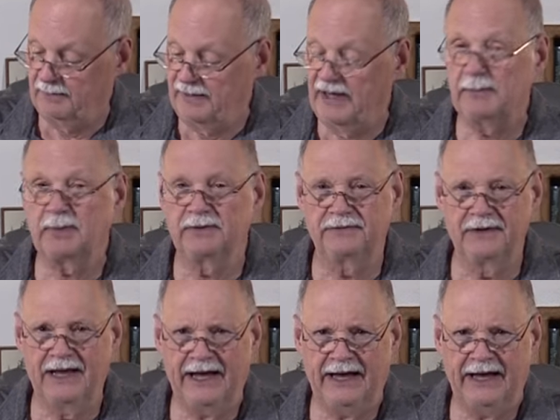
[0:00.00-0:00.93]
paper
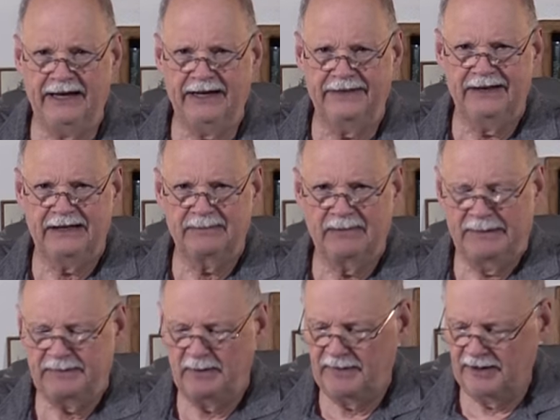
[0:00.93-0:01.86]
flag. I think it
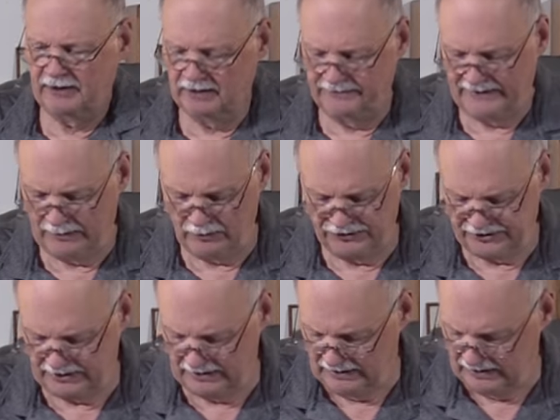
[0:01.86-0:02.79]
might be better if I was
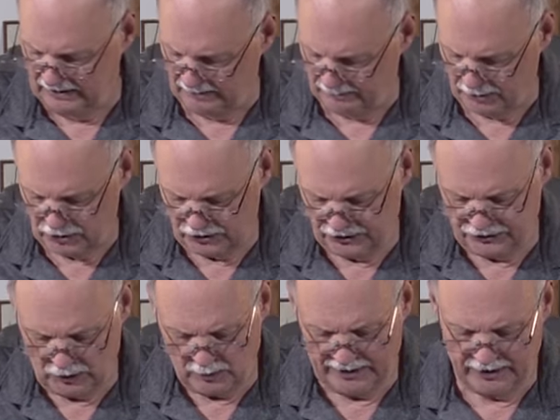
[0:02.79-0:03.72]
to
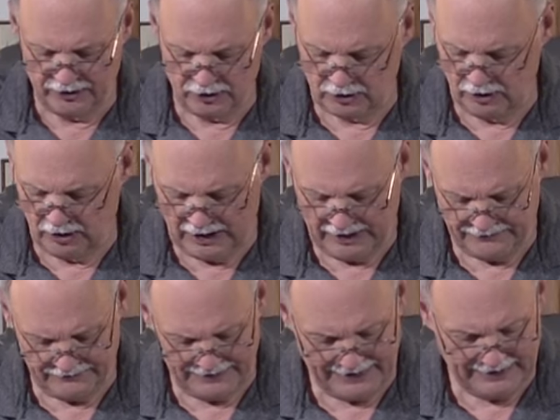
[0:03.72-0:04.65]
purchase a regular cloth
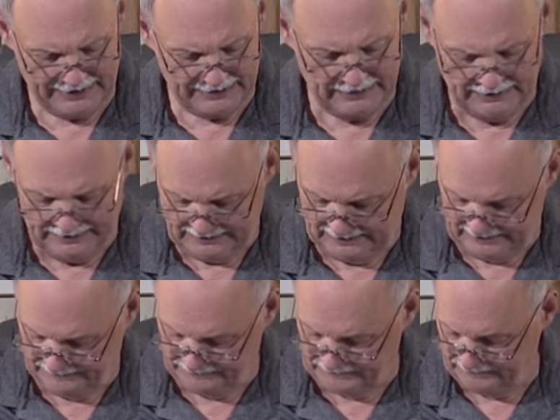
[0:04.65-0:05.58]
flag.
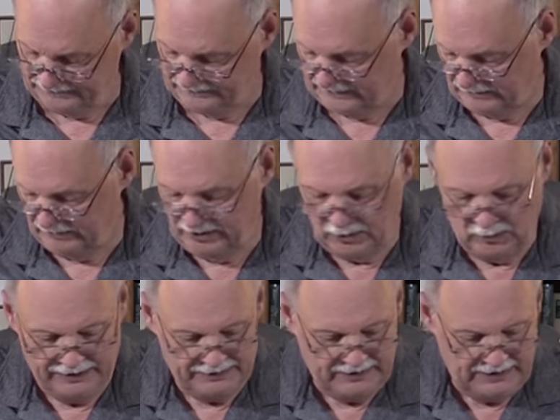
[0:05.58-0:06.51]
I wonder
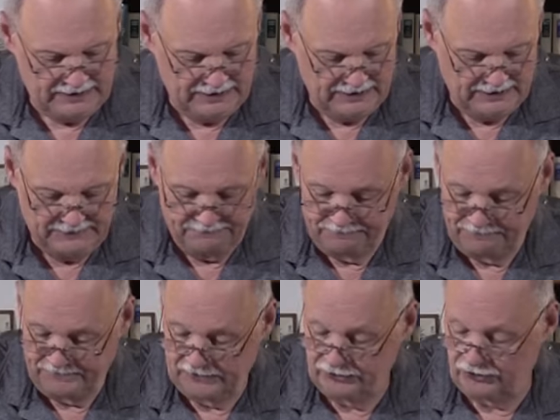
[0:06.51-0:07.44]
what the uh,
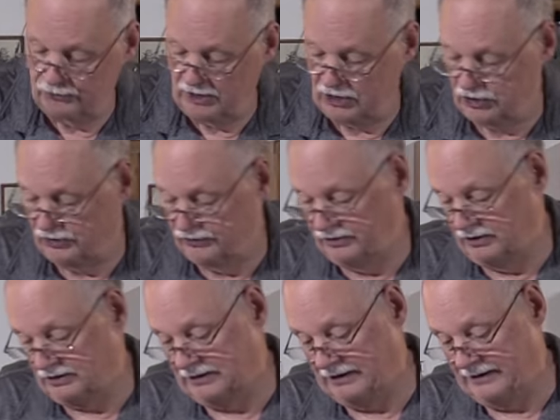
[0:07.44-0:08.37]
instructions
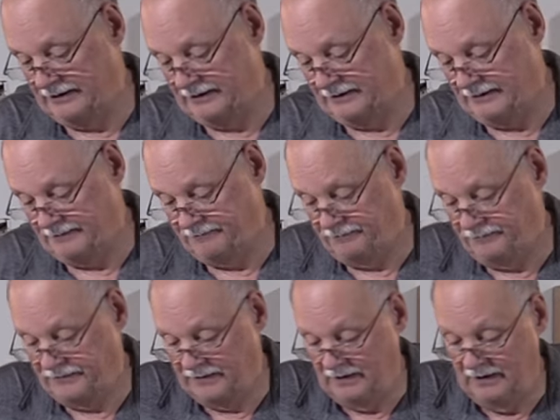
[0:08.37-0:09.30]
look like.
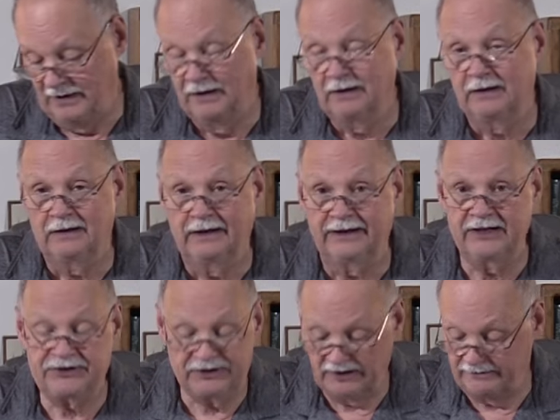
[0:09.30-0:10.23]
I
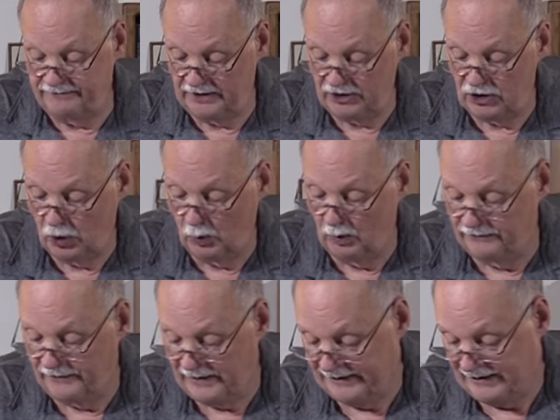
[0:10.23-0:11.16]
guess in the video we'll
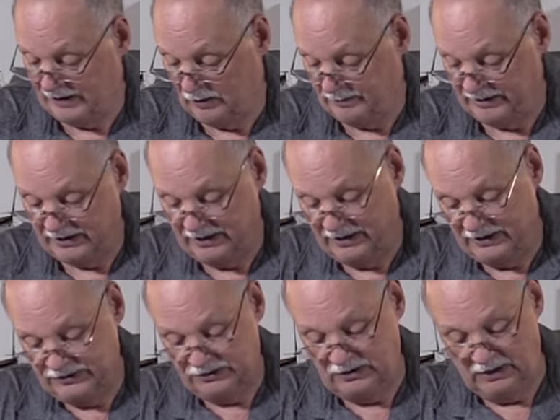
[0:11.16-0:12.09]
find out
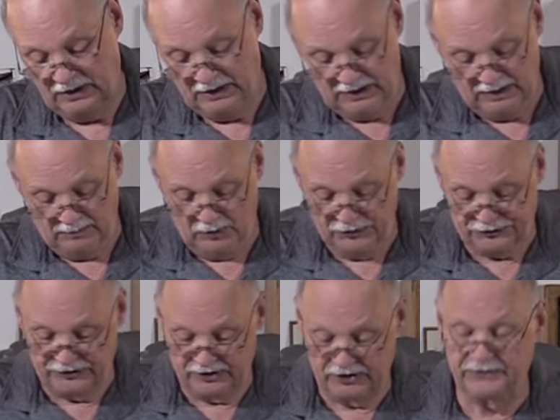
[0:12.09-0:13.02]
because
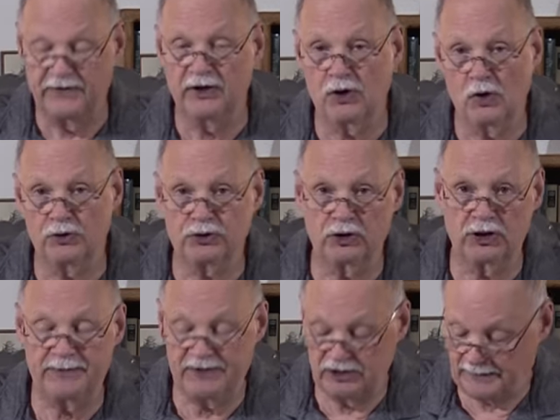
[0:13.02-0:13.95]
most of this video is going
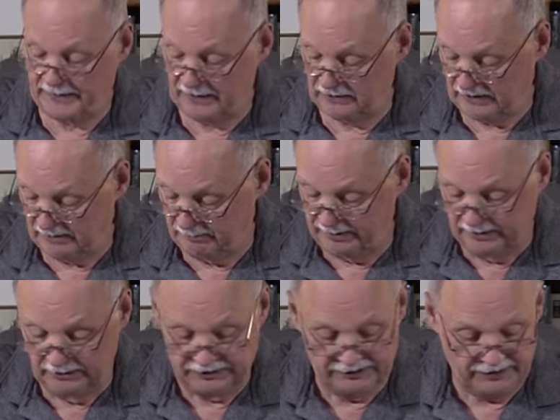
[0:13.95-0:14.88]
to be spent on
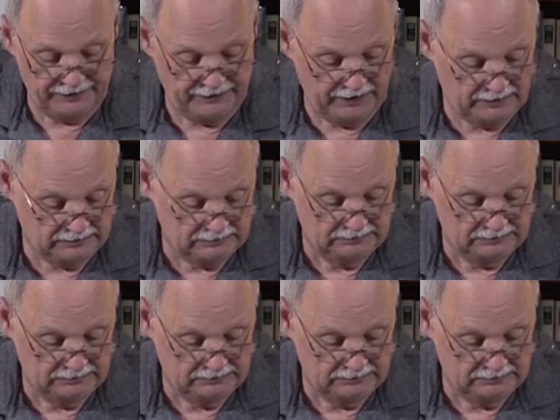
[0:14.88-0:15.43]
building the thing